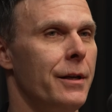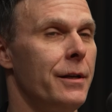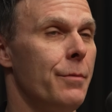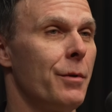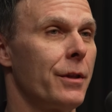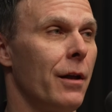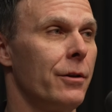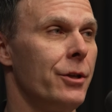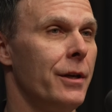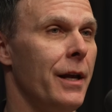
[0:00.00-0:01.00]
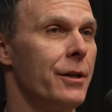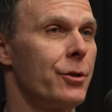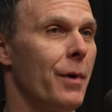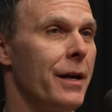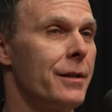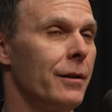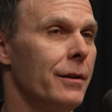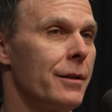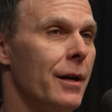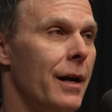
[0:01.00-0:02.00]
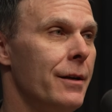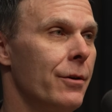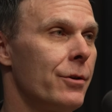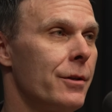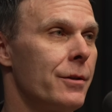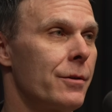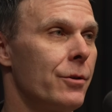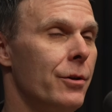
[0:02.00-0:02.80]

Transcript: kidney pathology in aged mice, at least at high doses,